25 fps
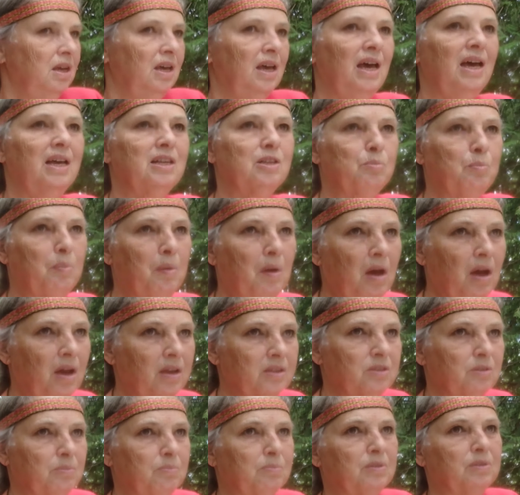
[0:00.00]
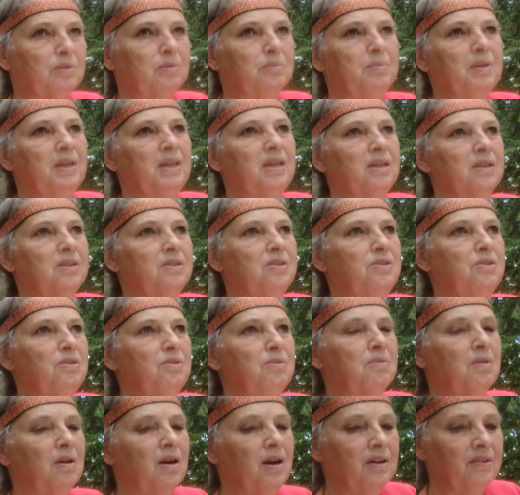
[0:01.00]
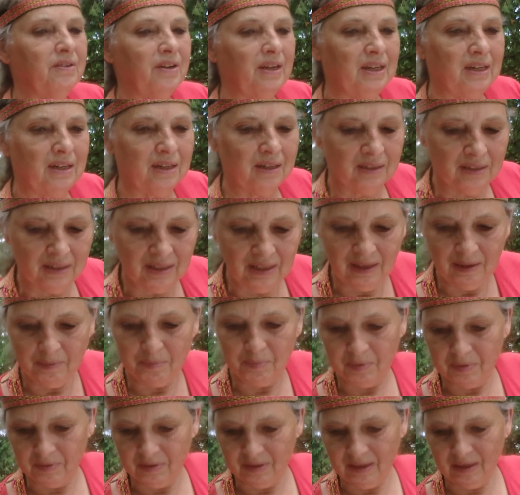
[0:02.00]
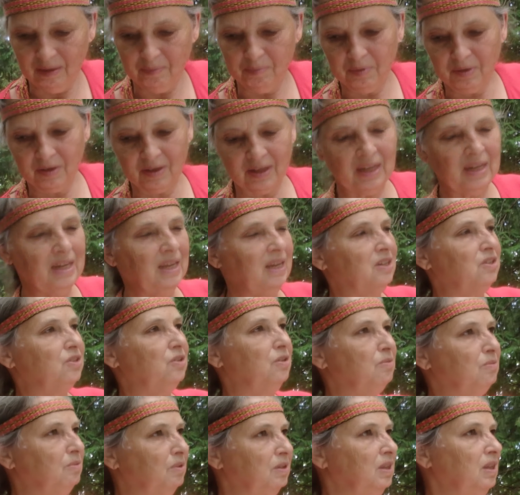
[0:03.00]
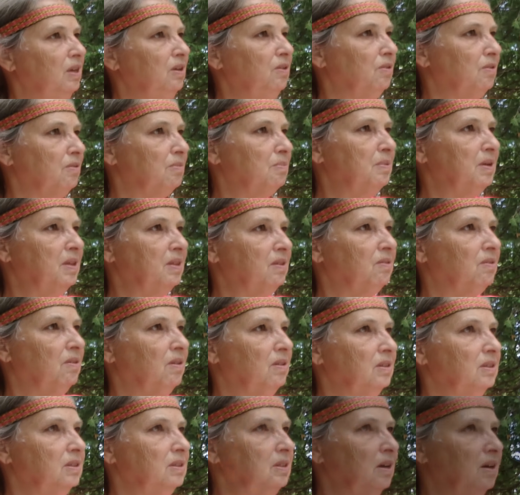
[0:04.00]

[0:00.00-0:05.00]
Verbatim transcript: as possible because you are in a deeper, deeper connection with the Earth Mother all the